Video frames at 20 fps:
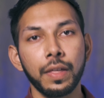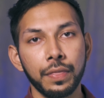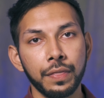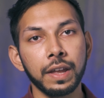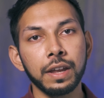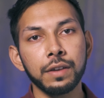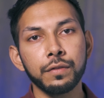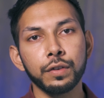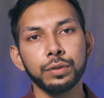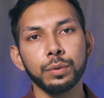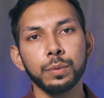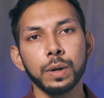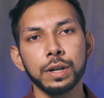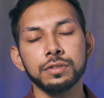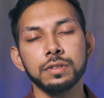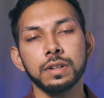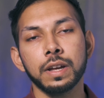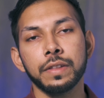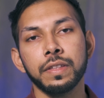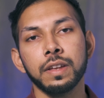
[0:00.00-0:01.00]
thank you for the
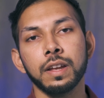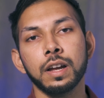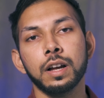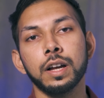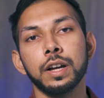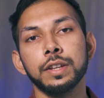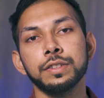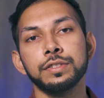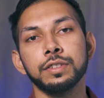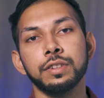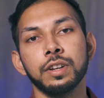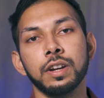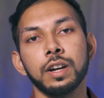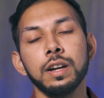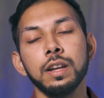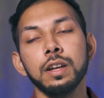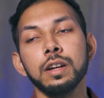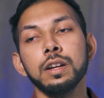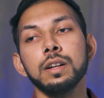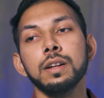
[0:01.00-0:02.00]
question i think i answered it
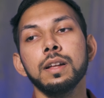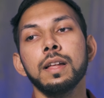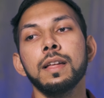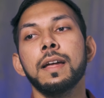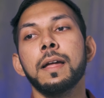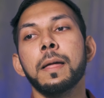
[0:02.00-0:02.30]
earlier